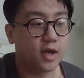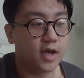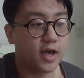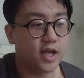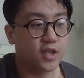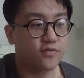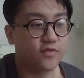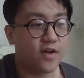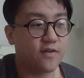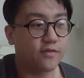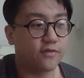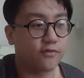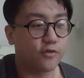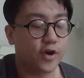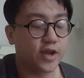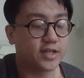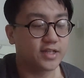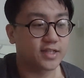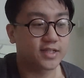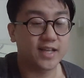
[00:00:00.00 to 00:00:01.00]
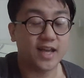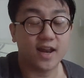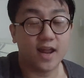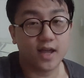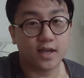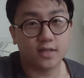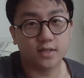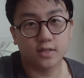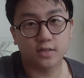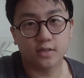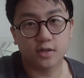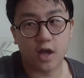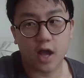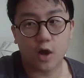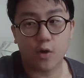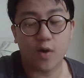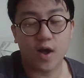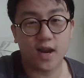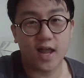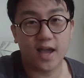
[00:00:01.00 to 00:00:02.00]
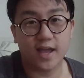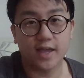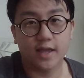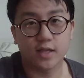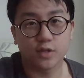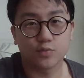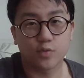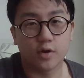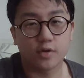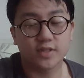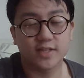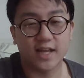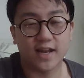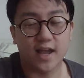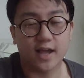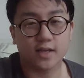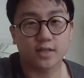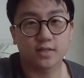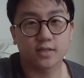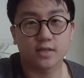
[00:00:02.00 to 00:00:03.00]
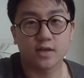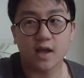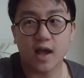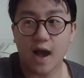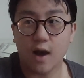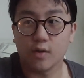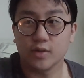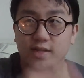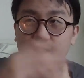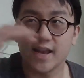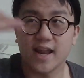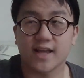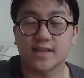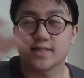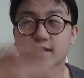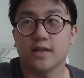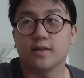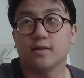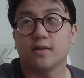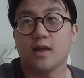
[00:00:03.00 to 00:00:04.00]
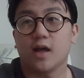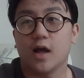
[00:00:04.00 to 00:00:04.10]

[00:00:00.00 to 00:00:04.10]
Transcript: His favorite phrase is 10x. I quite like it as well, 10x. I'll 10x it.